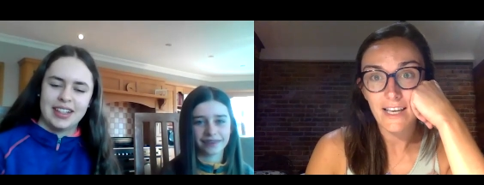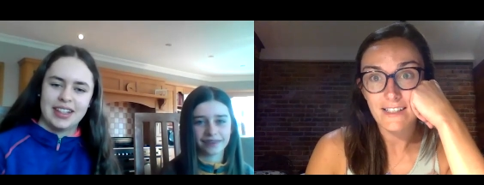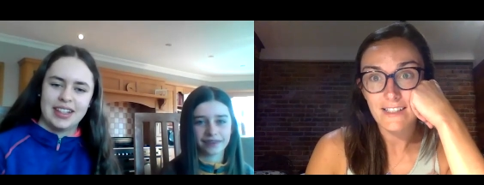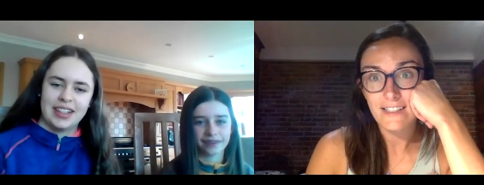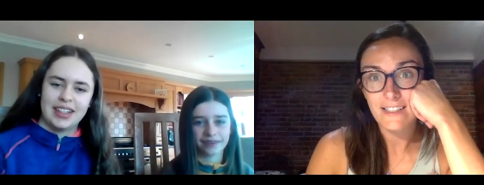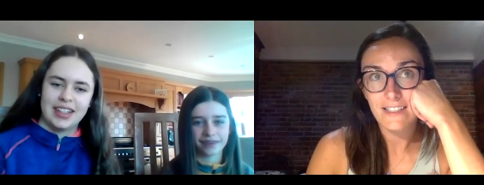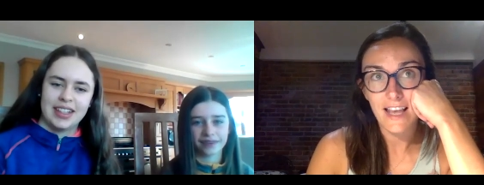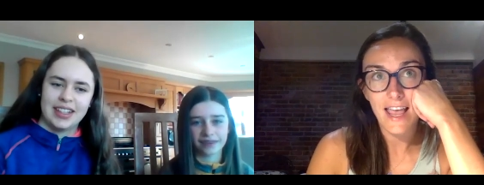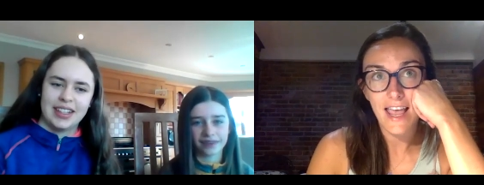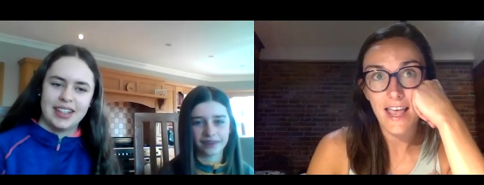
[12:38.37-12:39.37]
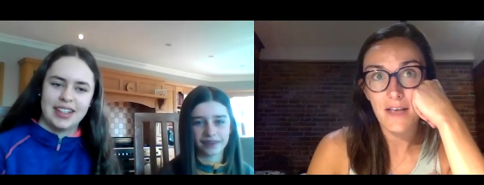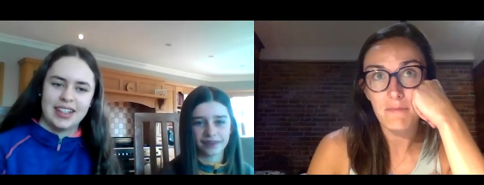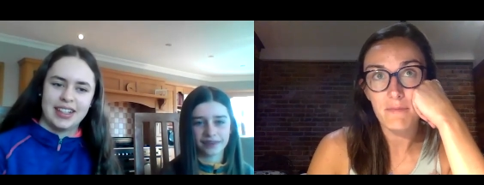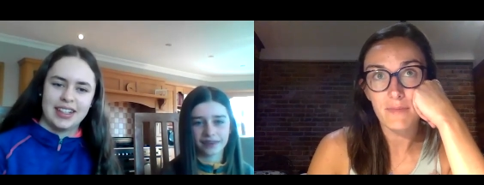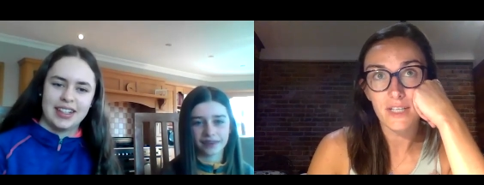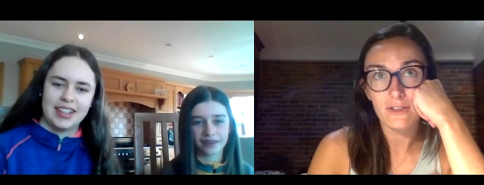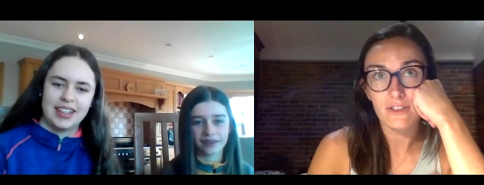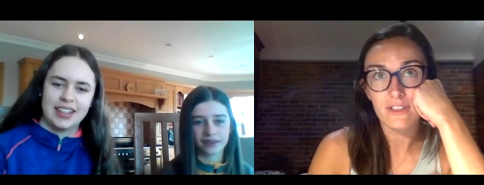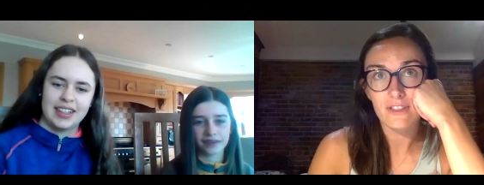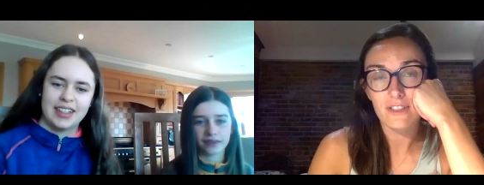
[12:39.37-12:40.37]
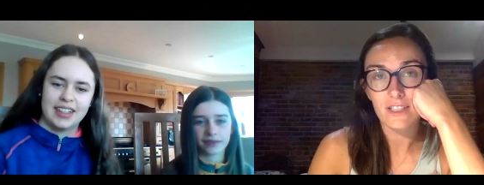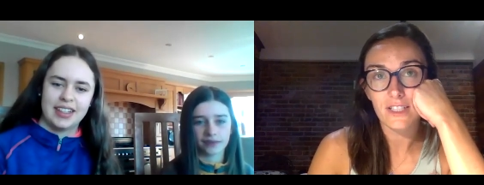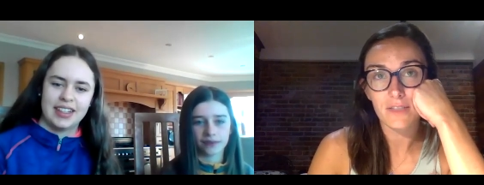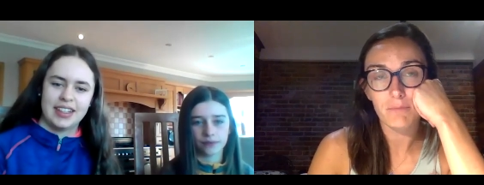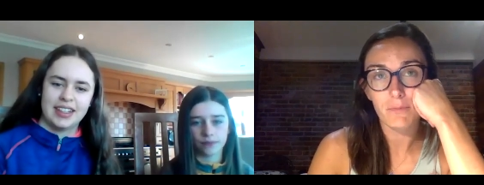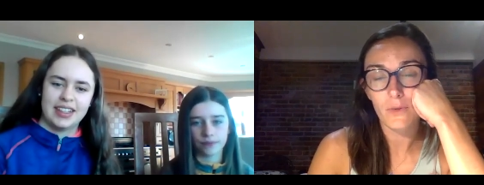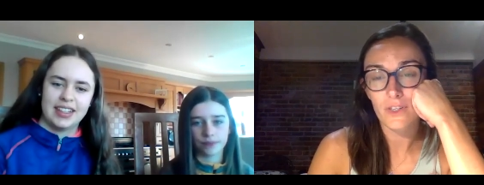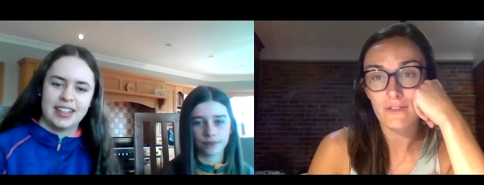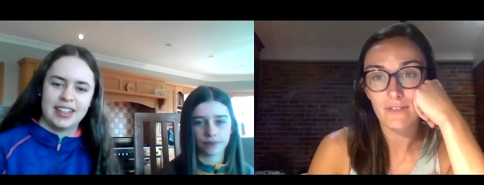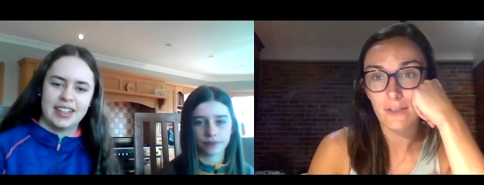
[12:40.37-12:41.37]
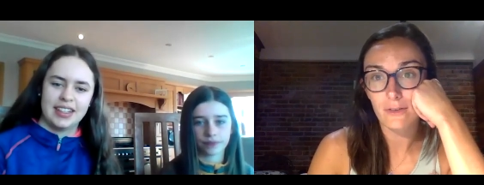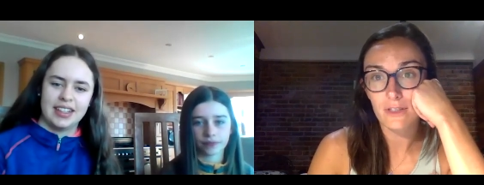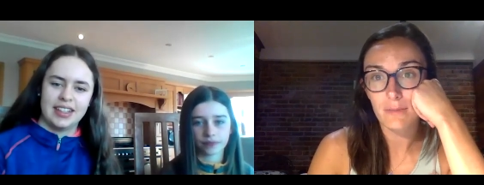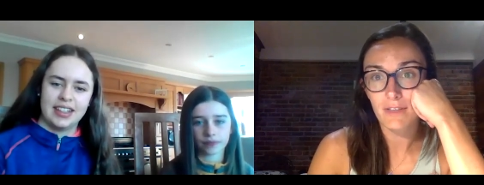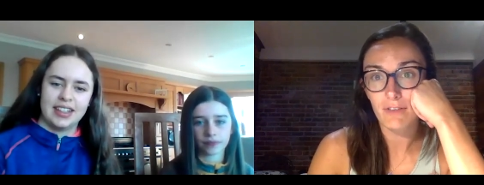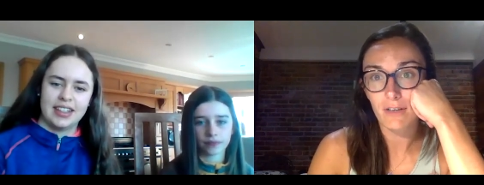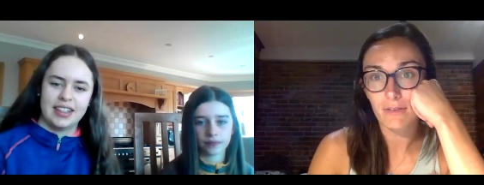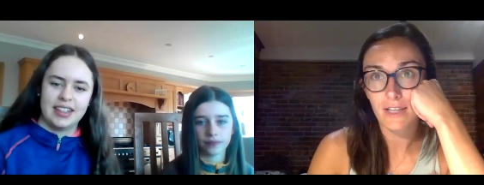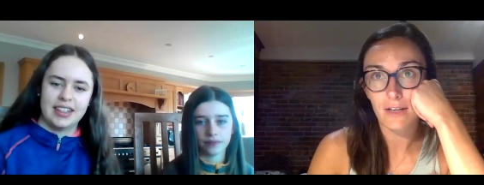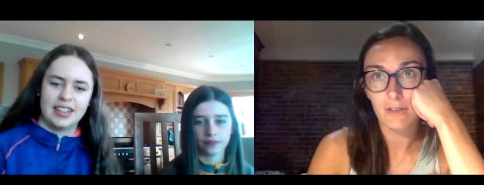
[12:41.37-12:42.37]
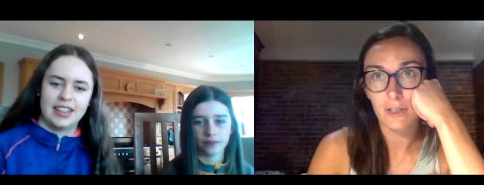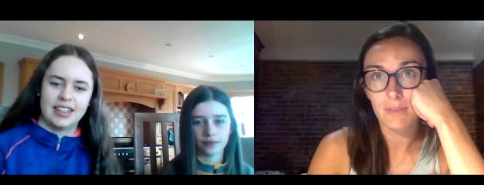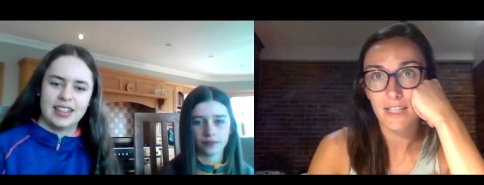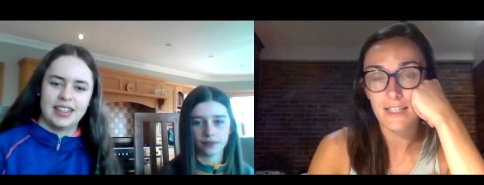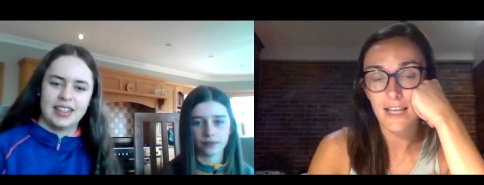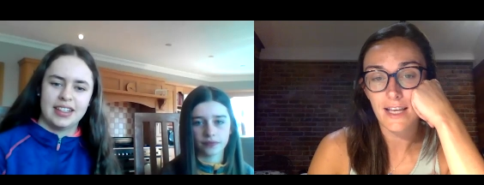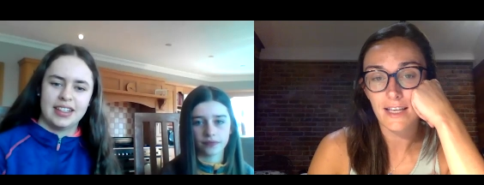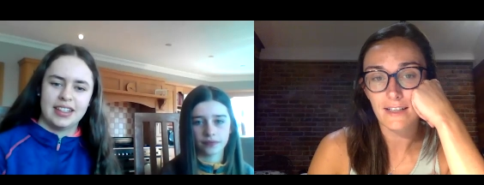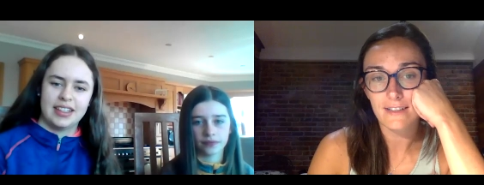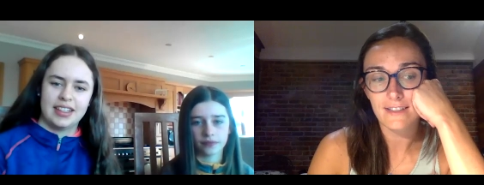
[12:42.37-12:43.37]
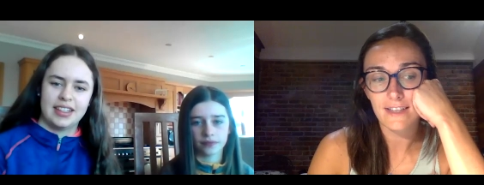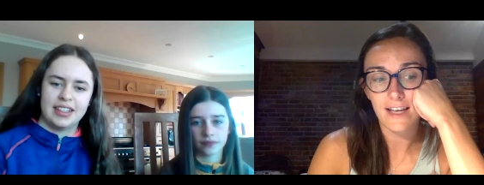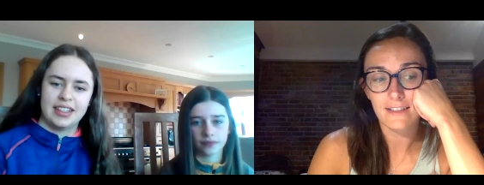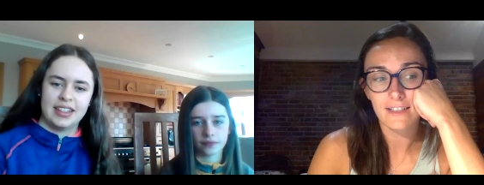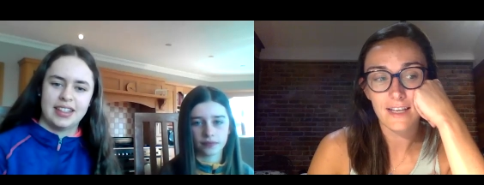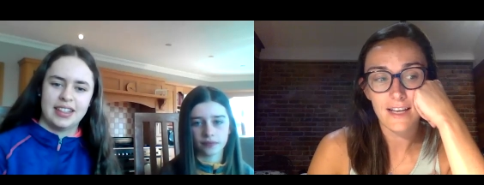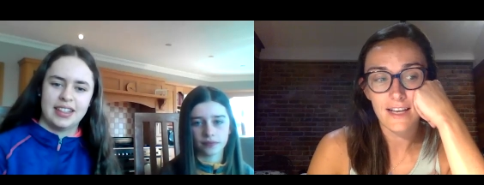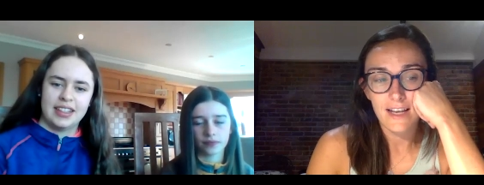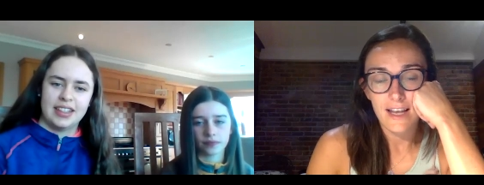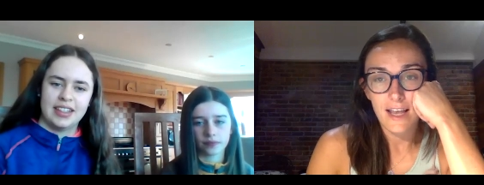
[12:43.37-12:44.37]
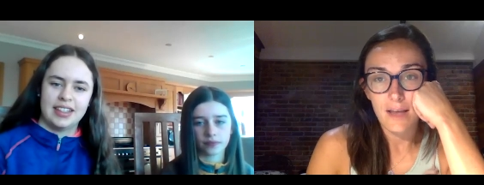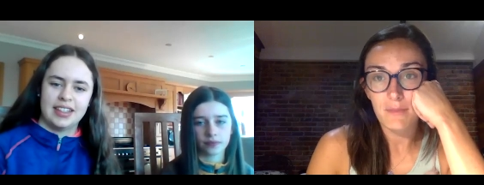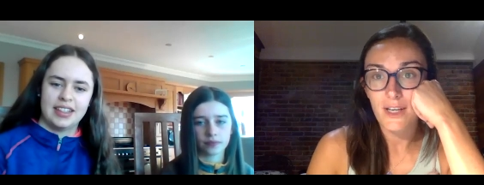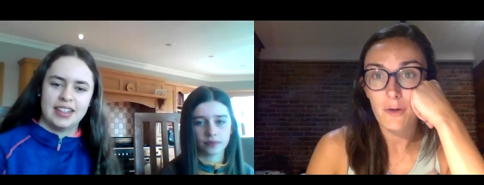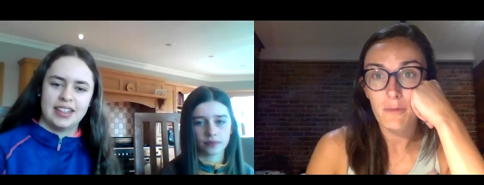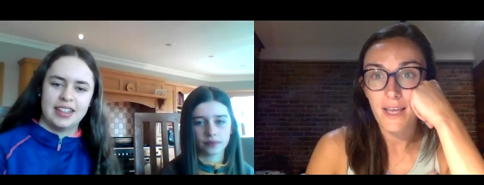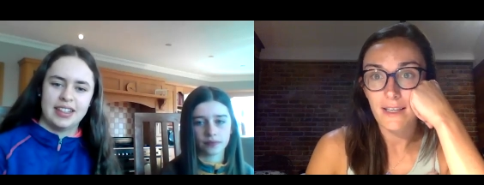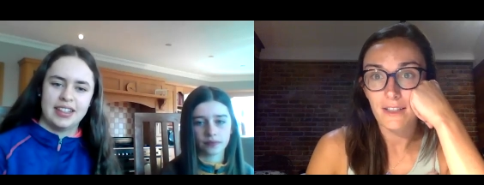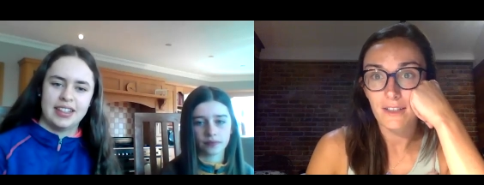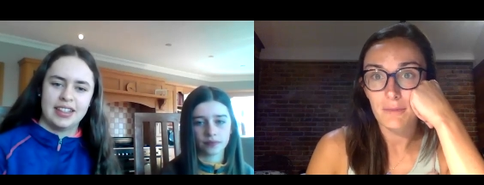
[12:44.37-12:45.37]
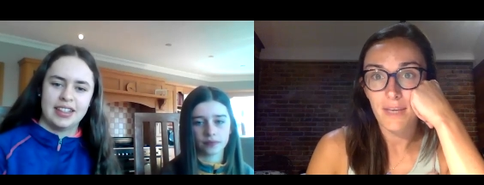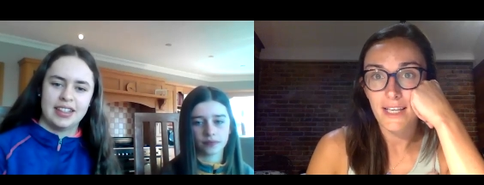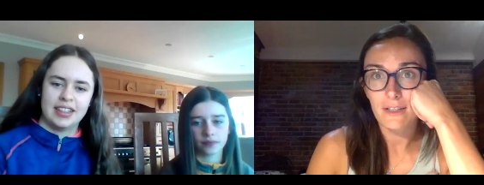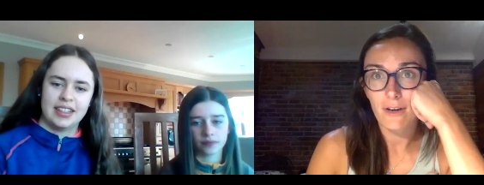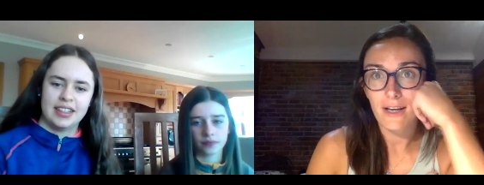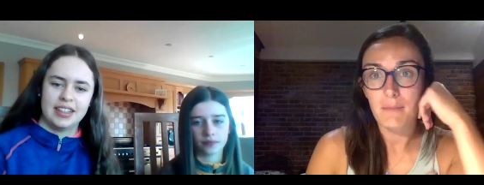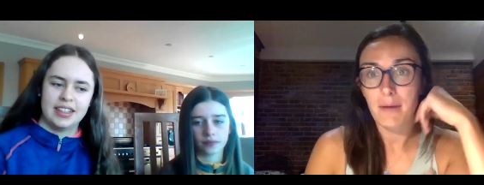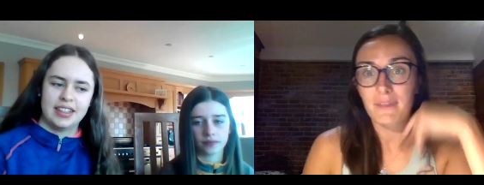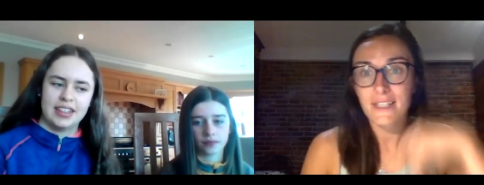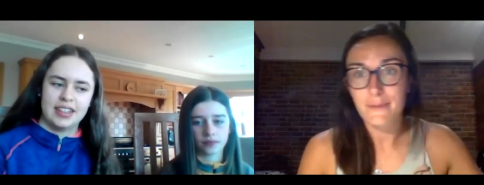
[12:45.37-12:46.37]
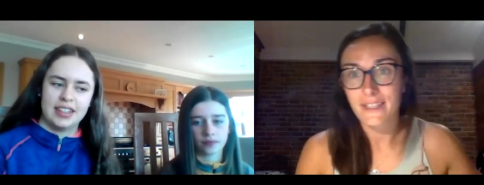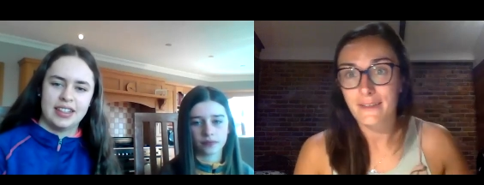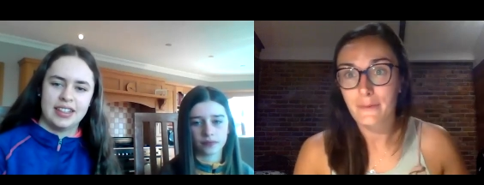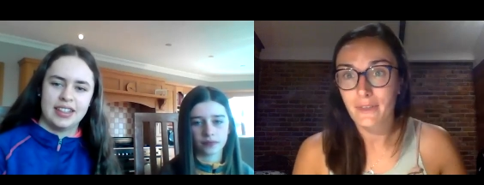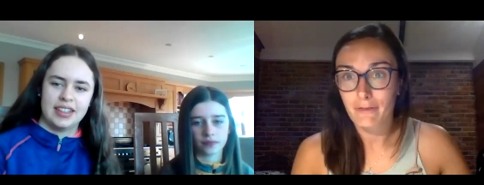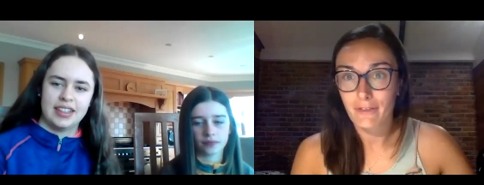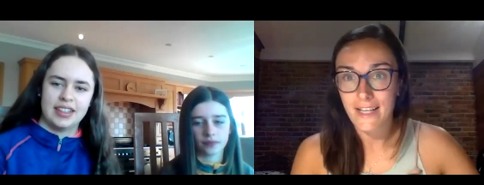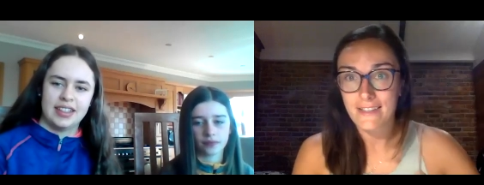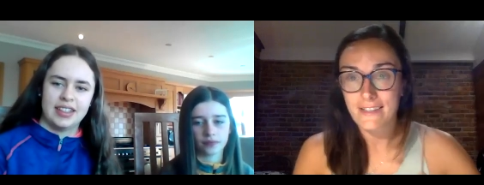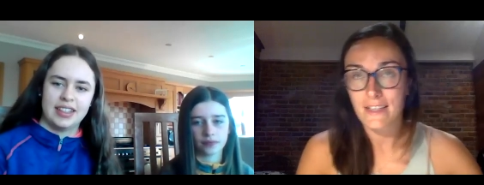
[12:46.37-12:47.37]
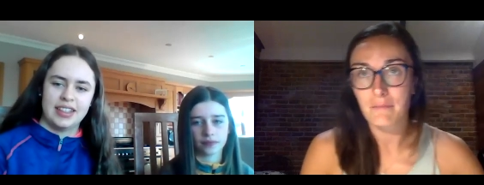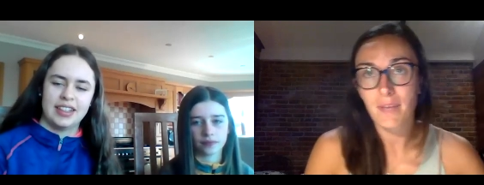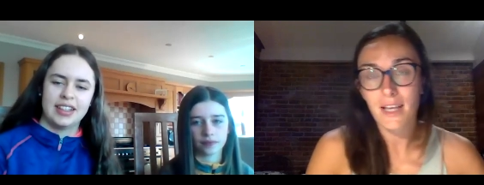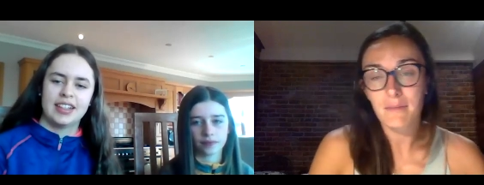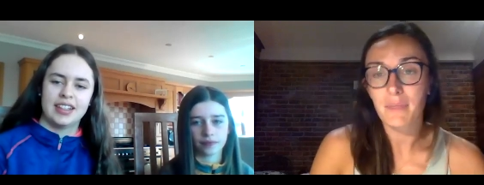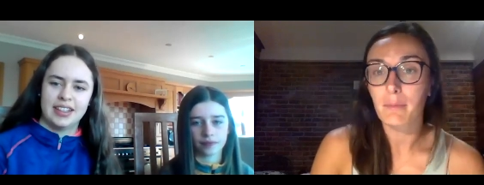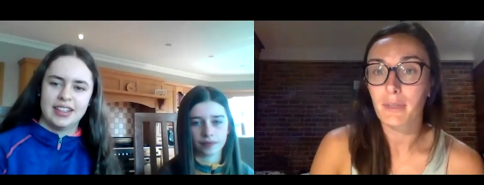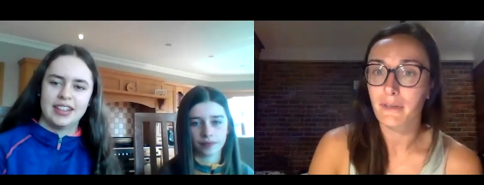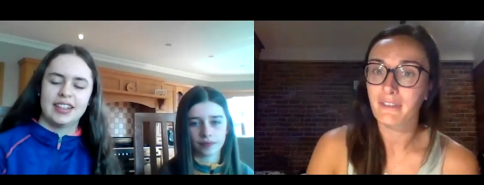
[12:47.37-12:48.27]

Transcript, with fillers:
Speaker 1: And um, it just was really good to be involved with that group that day. And as I said, um, you know, making making great memories with with friends and, and people who are